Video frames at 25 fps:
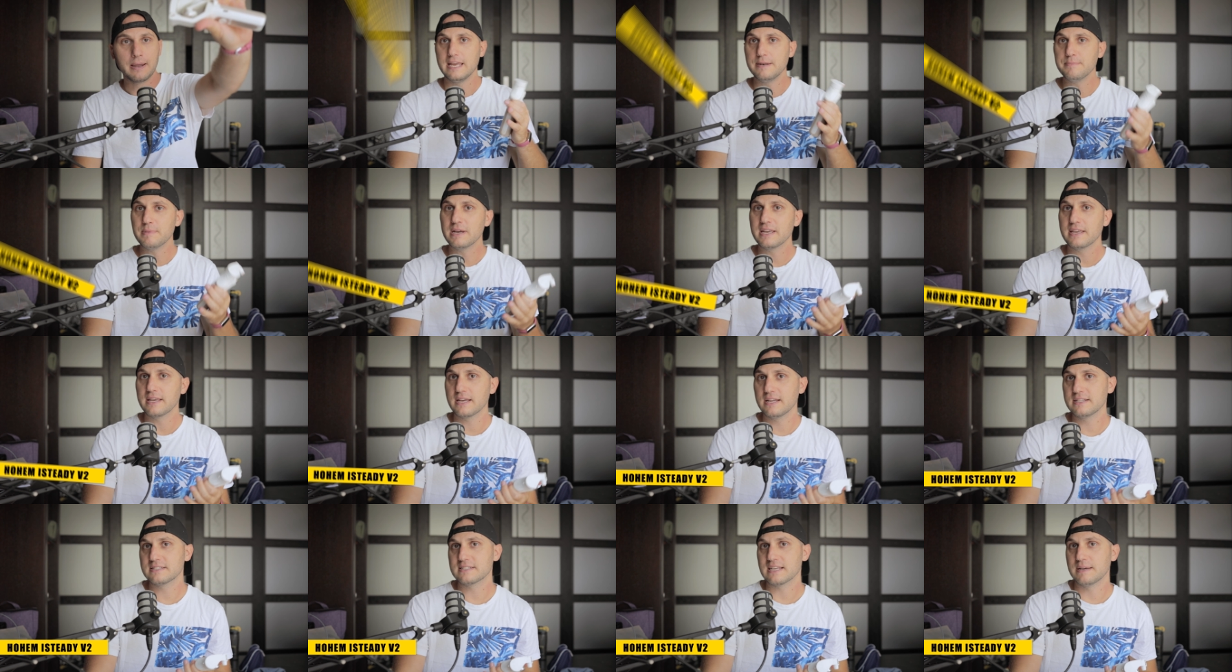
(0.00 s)
In my
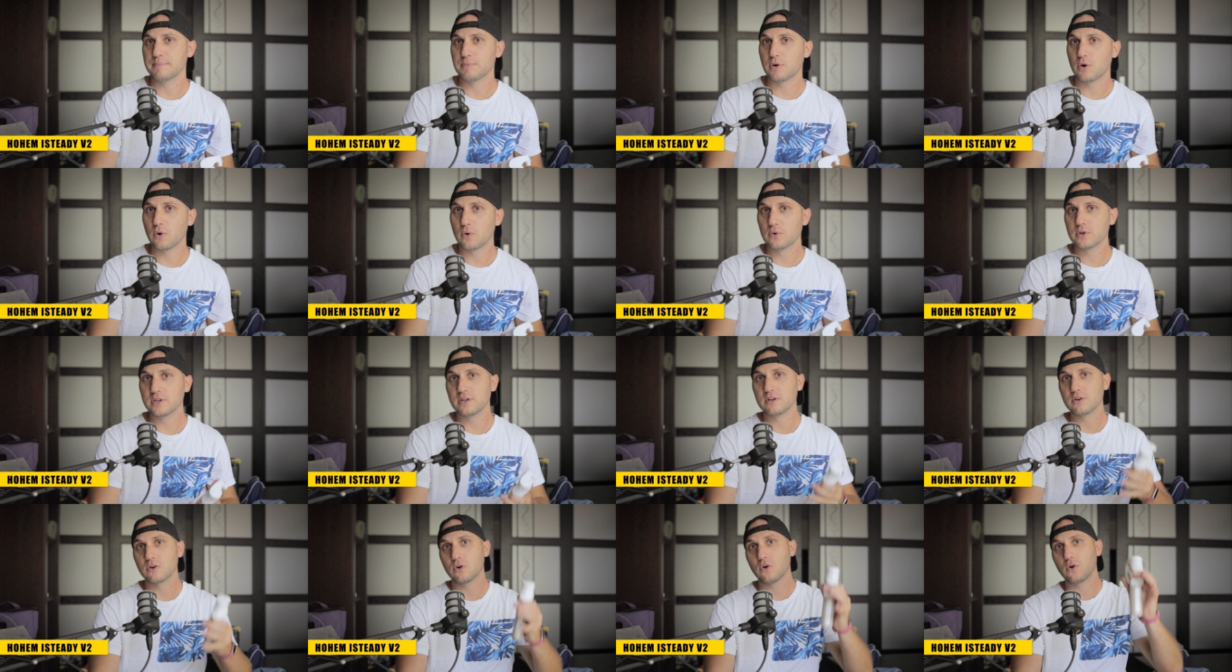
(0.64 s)
hands I'm
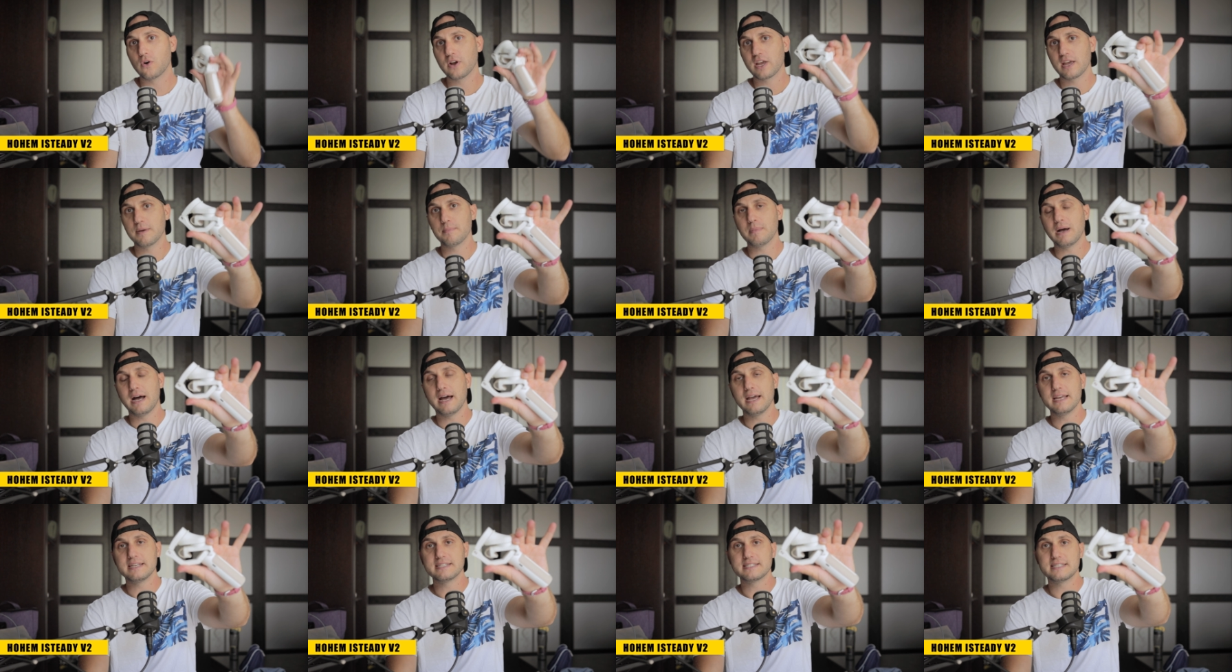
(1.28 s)
holding Hohem
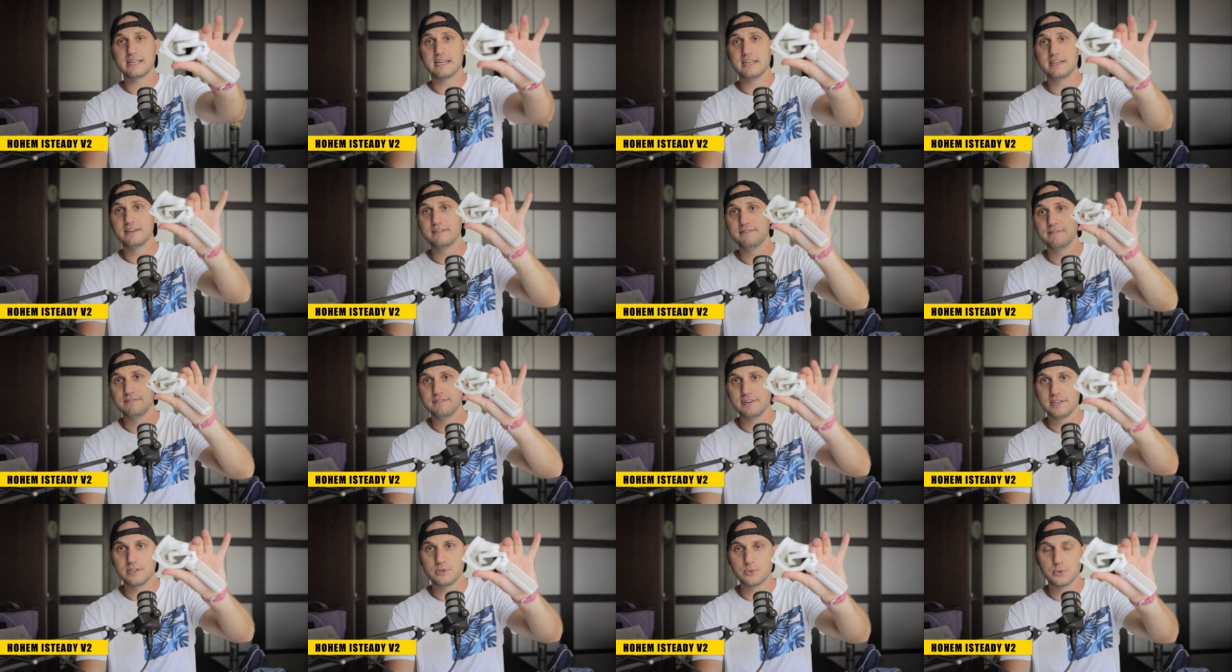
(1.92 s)
iSteady
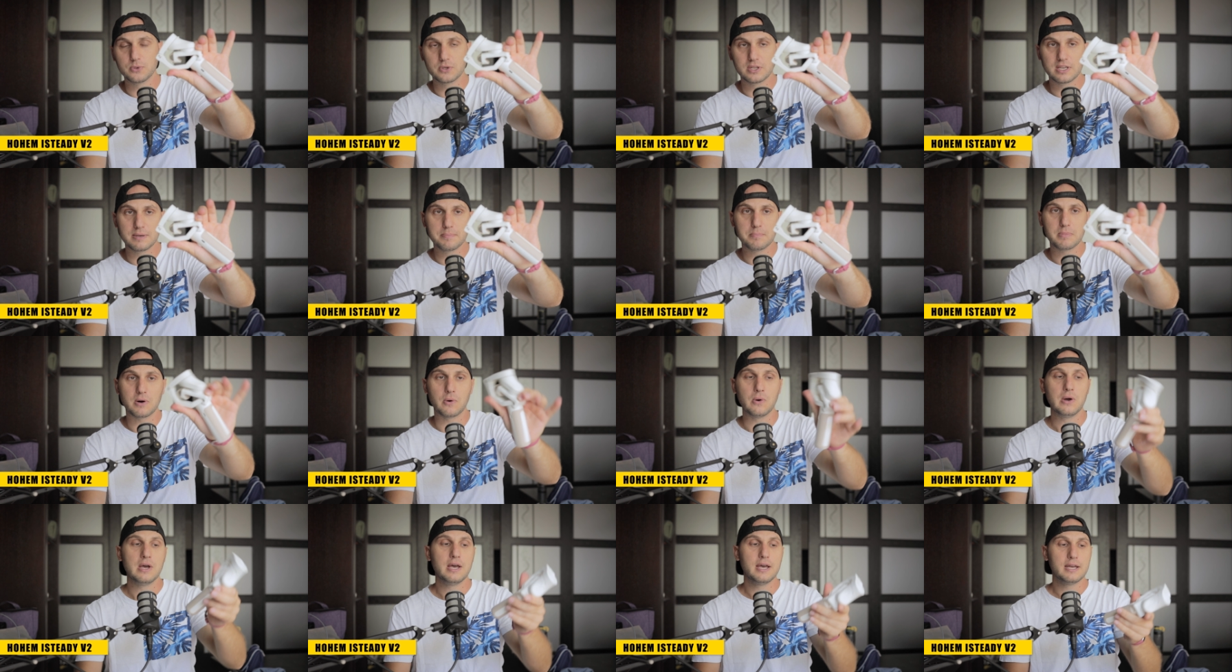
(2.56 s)
V2
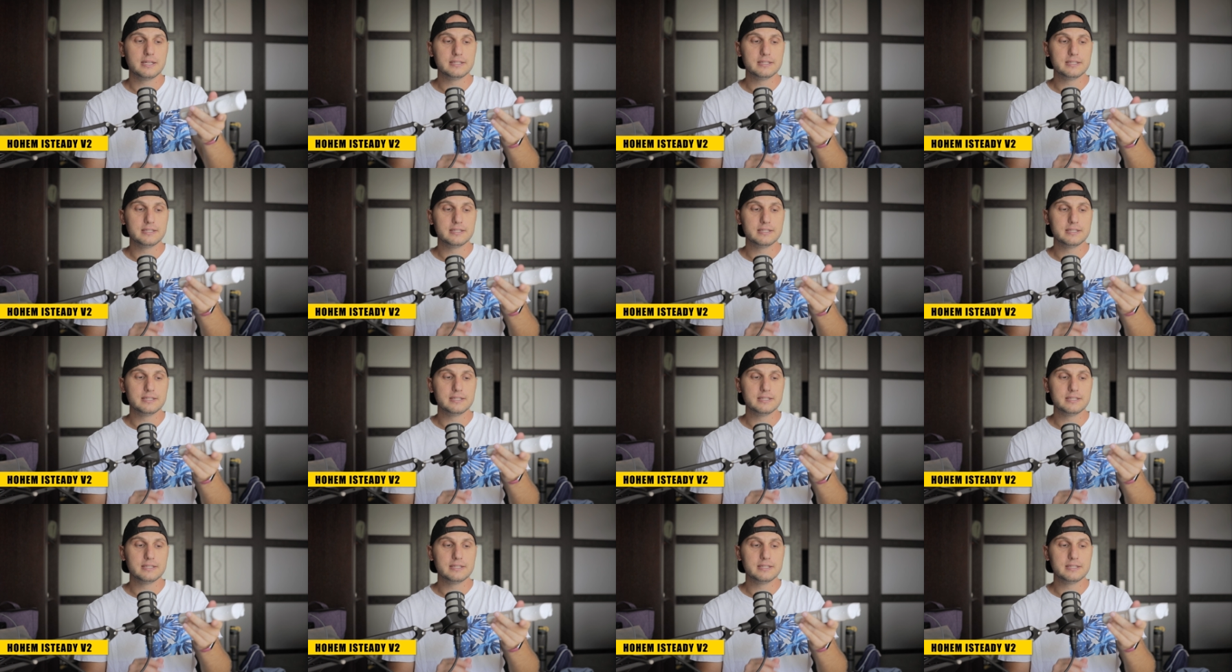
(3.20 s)
gimbal.